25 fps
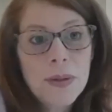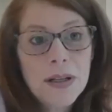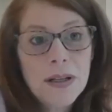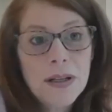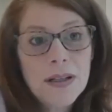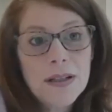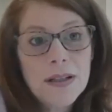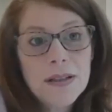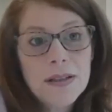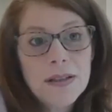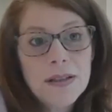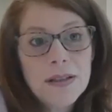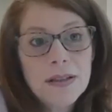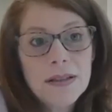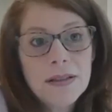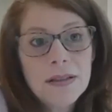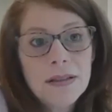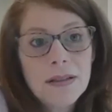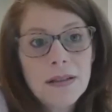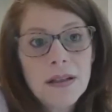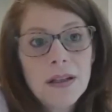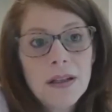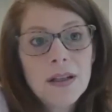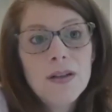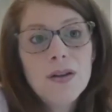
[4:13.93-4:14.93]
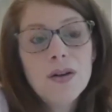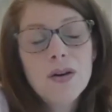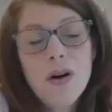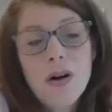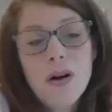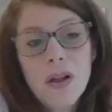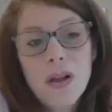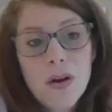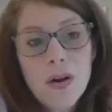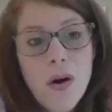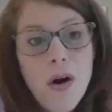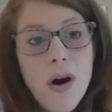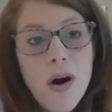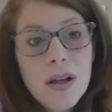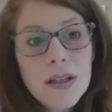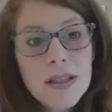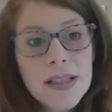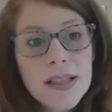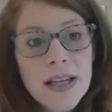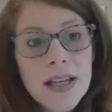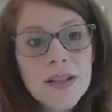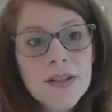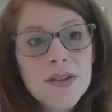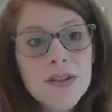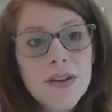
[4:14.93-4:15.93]
because you call a call
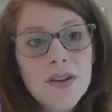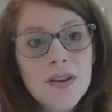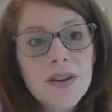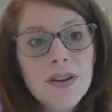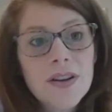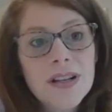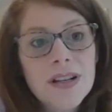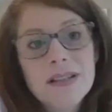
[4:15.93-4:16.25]
center